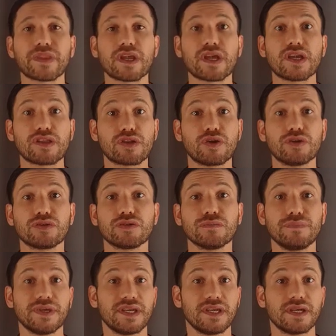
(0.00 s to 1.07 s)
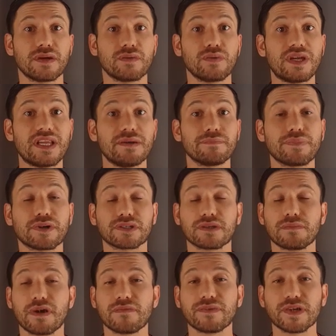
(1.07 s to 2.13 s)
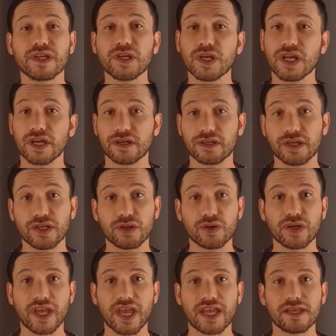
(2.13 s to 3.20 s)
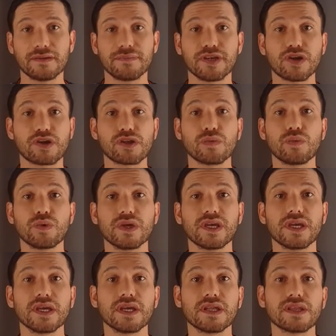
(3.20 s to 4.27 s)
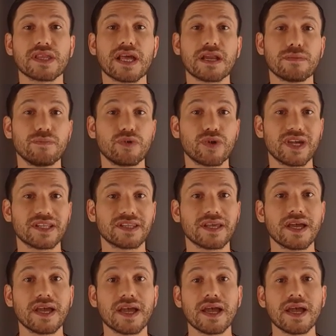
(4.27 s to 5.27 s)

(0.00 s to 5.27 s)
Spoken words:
is going to be a really important month here in the UK because we celebrate